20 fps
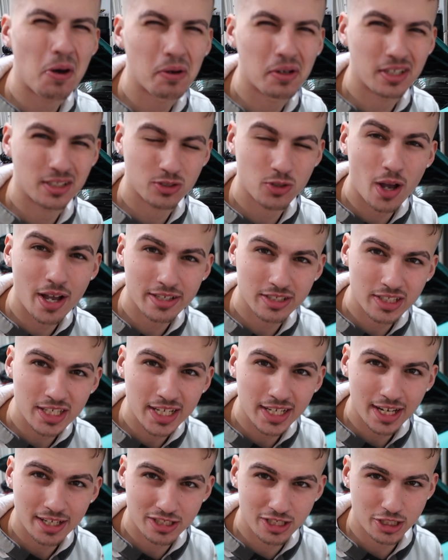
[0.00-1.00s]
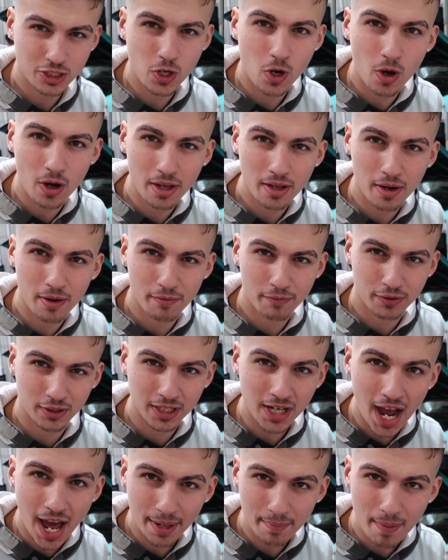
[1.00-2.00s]
call it an exhaust leak. I just call it a
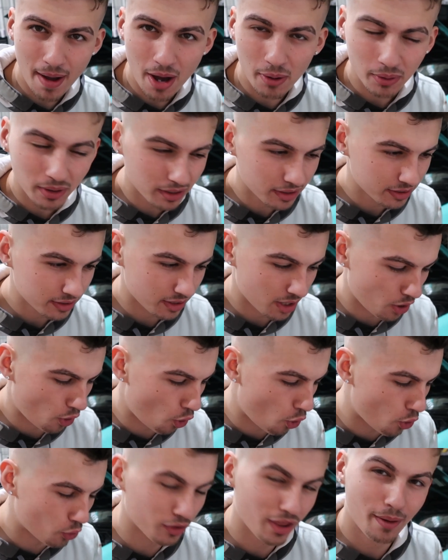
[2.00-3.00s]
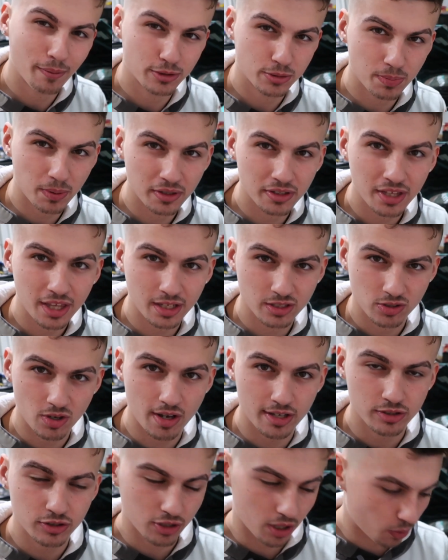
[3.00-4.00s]
forgot about hole that was put in the
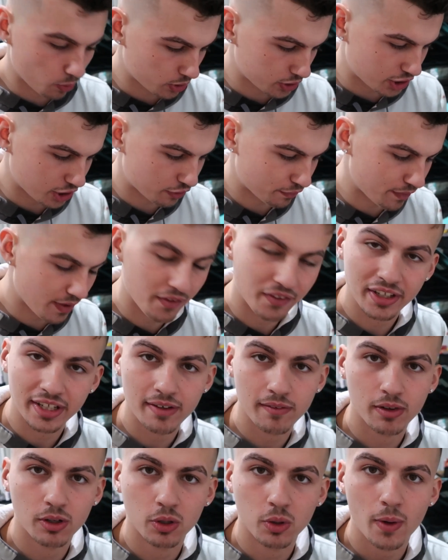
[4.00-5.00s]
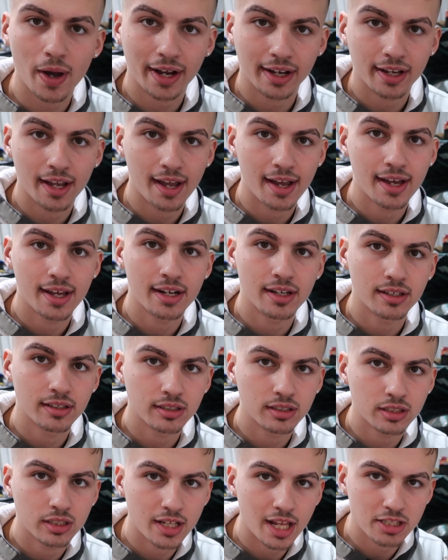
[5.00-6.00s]
exhaust. So we're just filling it real quick and
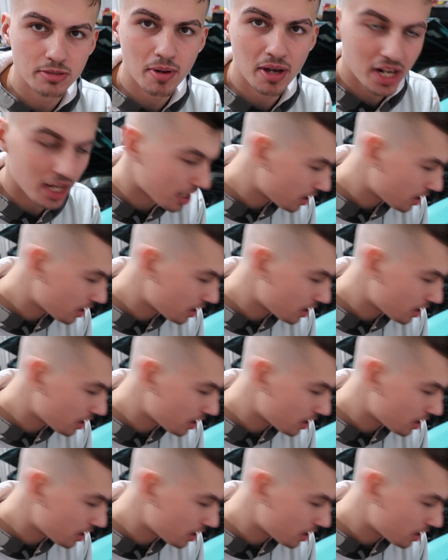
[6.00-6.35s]
that's about